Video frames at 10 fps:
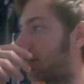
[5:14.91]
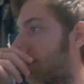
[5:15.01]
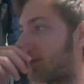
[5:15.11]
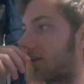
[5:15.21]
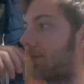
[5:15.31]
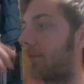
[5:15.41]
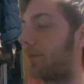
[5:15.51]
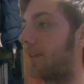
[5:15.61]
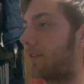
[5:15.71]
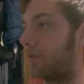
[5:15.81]
I feel like I'm either
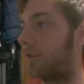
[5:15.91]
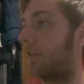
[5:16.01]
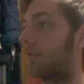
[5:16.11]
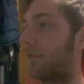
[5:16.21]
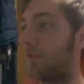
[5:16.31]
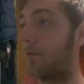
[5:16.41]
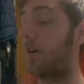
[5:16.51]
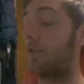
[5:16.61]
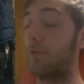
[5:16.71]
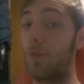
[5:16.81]
being too generous or too
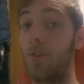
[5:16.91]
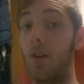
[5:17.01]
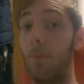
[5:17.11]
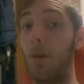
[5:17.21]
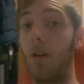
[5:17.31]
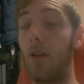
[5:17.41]
harsh all the time.